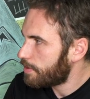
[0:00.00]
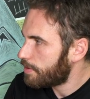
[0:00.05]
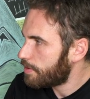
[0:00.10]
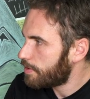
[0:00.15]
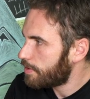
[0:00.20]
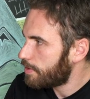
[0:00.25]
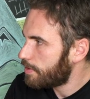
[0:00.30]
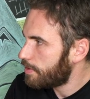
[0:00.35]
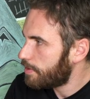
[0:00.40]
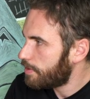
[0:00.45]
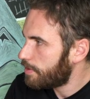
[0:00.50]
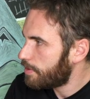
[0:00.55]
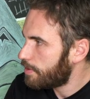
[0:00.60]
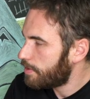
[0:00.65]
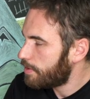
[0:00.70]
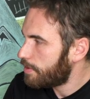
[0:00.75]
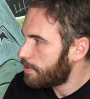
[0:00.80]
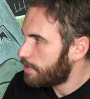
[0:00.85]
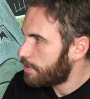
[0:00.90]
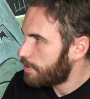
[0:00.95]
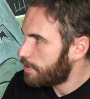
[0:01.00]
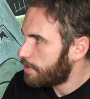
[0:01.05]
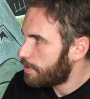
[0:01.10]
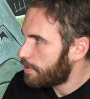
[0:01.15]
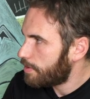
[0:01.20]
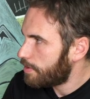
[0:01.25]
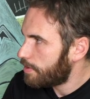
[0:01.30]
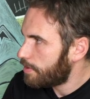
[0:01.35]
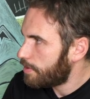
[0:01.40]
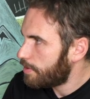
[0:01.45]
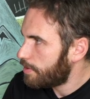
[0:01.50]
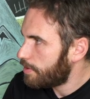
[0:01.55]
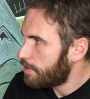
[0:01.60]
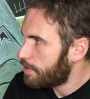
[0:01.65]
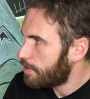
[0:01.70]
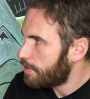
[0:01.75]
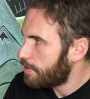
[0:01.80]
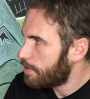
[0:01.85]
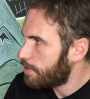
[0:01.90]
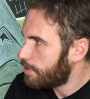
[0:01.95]

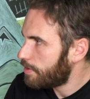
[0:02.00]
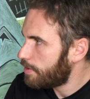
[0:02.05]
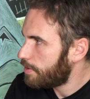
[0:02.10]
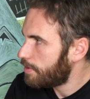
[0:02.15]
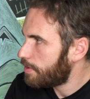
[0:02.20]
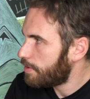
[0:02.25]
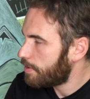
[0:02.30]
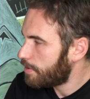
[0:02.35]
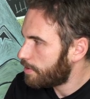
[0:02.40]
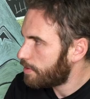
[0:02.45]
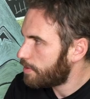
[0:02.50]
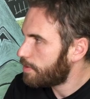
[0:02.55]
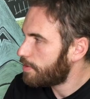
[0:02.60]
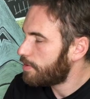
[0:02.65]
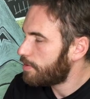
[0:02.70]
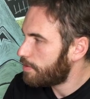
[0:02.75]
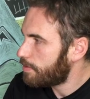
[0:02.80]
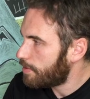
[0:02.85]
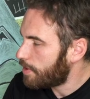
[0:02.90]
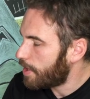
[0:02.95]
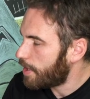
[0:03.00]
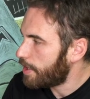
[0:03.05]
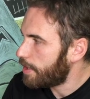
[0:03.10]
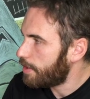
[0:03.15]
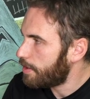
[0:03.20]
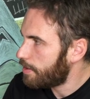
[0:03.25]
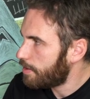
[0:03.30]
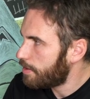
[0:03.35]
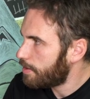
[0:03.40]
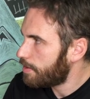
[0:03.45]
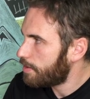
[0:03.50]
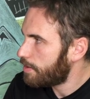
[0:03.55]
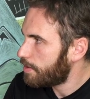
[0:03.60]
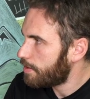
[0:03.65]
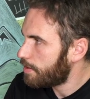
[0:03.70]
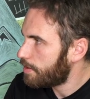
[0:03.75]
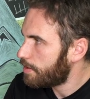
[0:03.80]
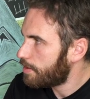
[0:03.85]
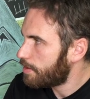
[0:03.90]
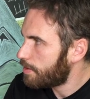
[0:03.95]

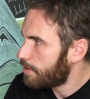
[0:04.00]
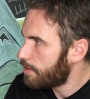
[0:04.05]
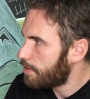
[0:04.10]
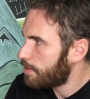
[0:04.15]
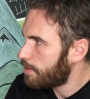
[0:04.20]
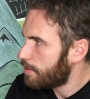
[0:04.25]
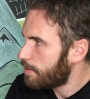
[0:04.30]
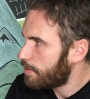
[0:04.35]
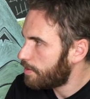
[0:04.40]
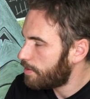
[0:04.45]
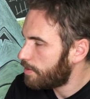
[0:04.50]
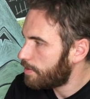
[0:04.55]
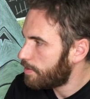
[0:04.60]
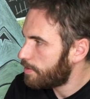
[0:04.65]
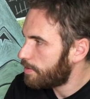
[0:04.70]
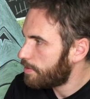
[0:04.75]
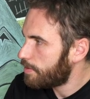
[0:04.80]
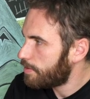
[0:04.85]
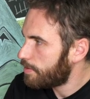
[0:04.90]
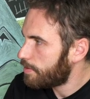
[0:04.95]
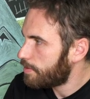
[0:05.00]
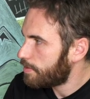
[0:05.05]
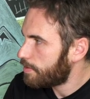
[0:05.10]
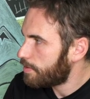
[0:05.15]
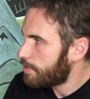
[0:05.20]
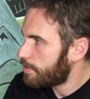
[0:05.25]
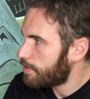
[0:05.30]
[no speech]